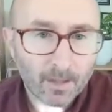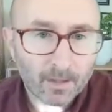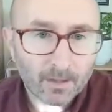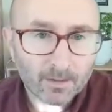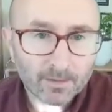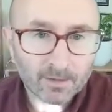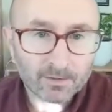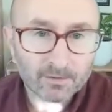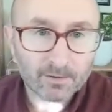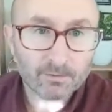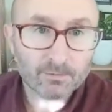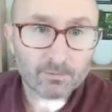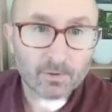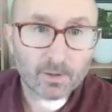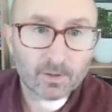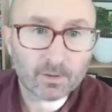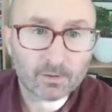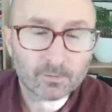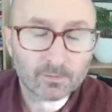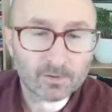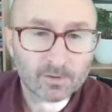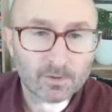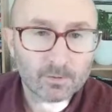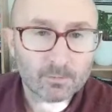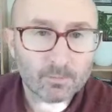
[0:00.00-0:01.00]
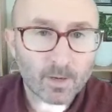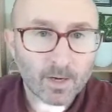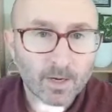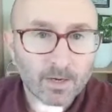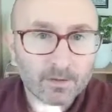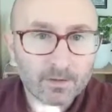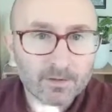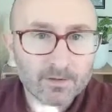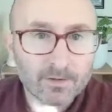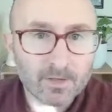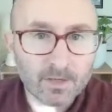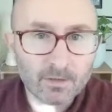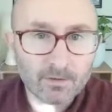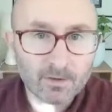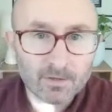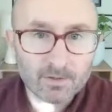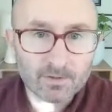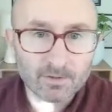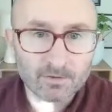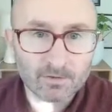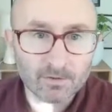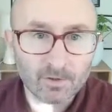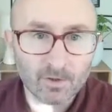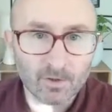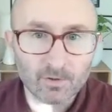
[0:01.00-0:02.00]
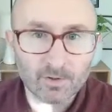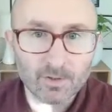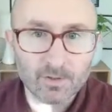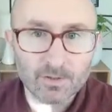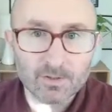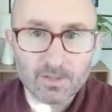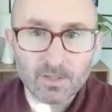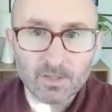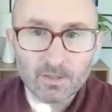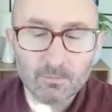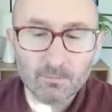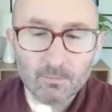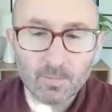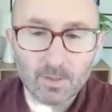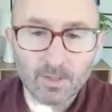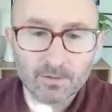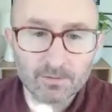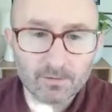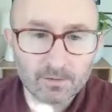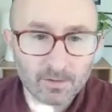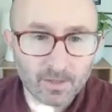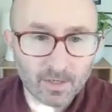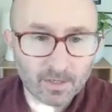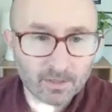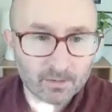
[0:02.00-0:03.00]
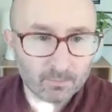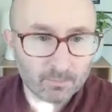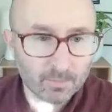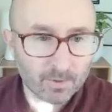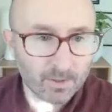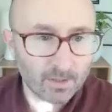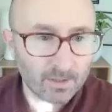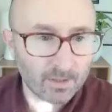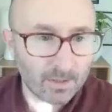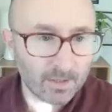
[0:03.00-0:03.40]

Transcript: This is run obviously by the Generation Scotland team based in Edinburgh,